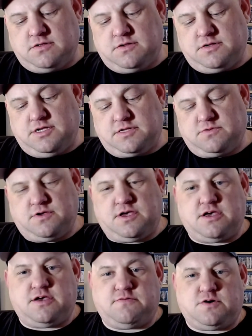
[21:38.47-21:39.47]
Next we
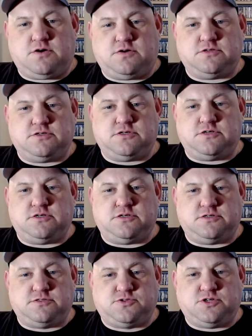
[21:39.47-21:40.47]
have all the
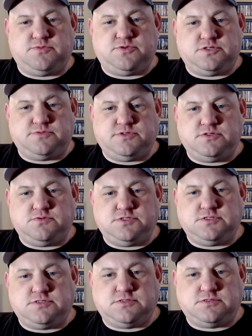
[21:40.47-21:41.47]
Tremors
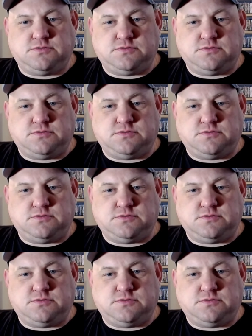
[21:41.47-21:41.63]
movies.